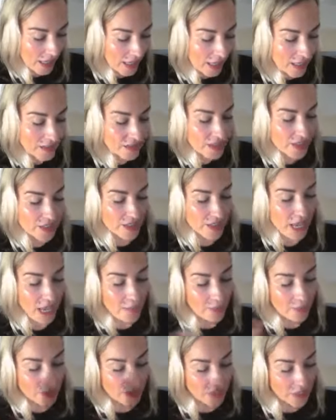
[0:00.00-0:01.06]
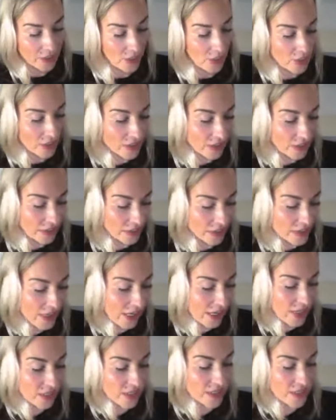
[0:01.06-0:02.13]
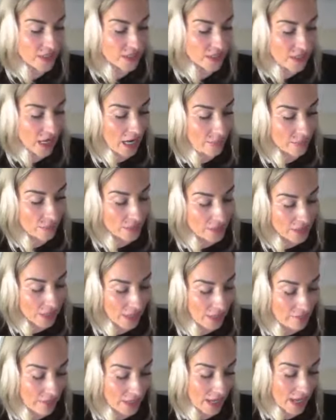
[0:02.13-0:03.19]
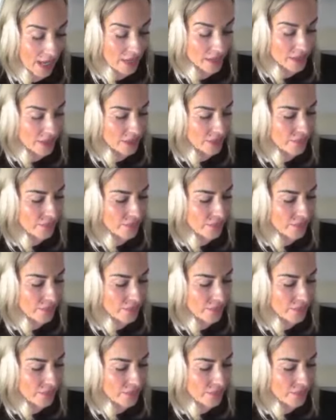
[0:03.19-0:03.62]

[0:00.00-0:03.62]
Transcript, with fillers: his disciples, it goes in to say his disciples came and asked